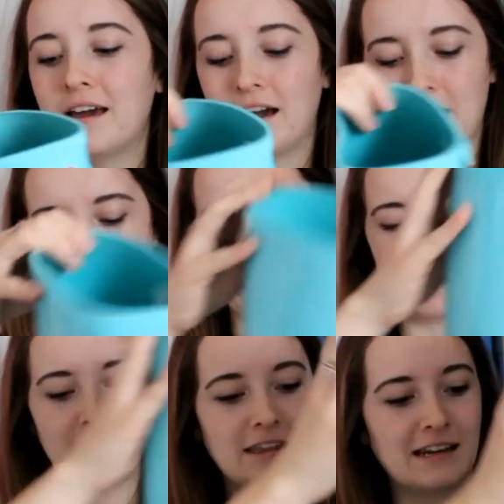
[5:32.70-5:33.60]

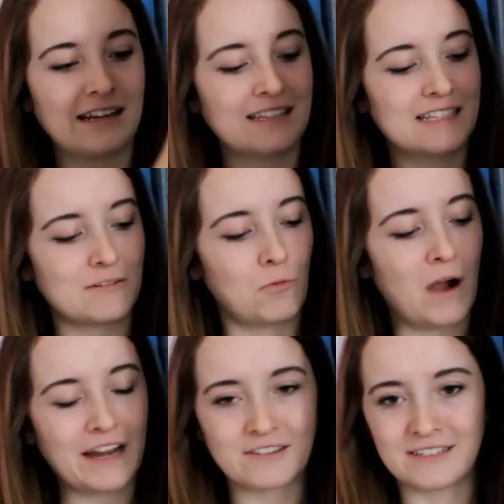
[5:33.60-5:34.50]
And then the nice
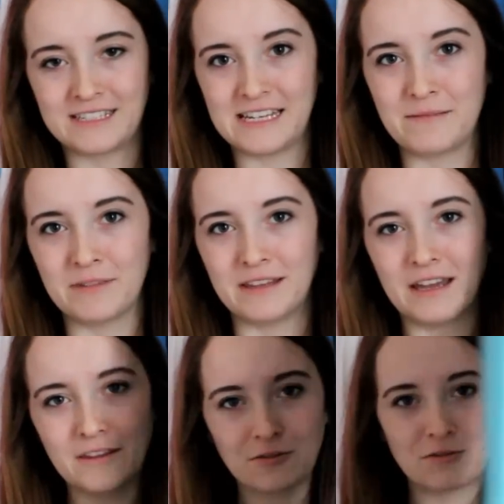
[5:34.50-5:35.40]
wider seam than the other